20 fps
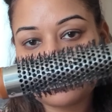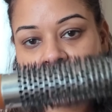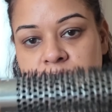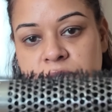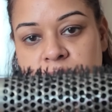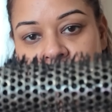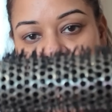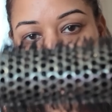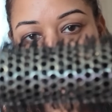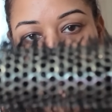
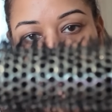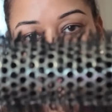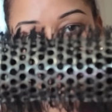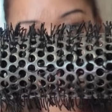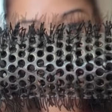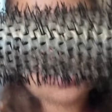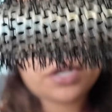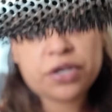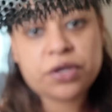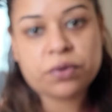This one,
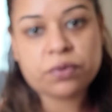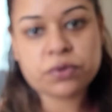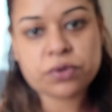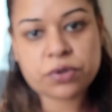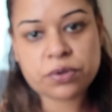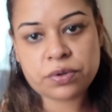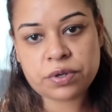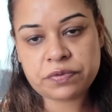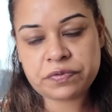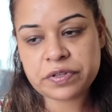I don't
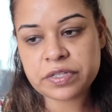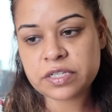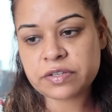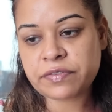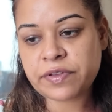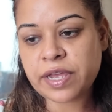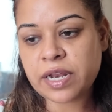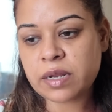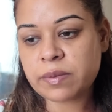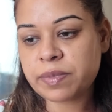know if it's
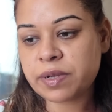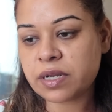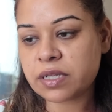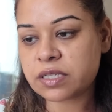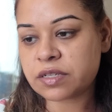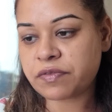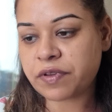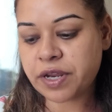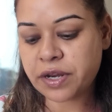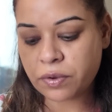available.
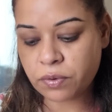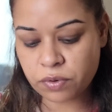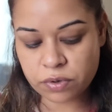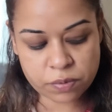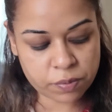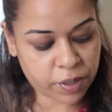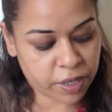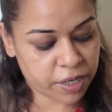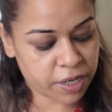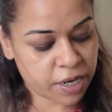It's a very old
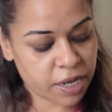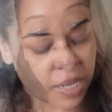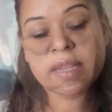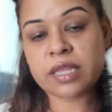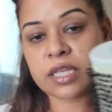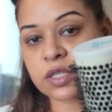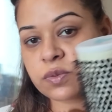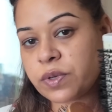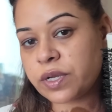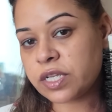one. And
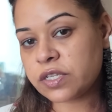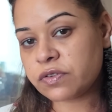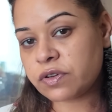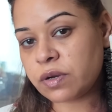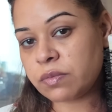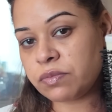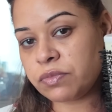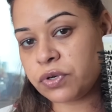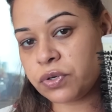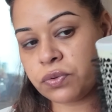this one is
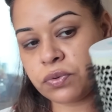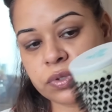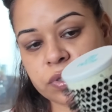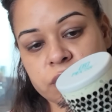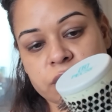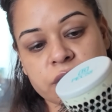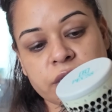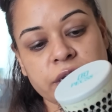from Roots.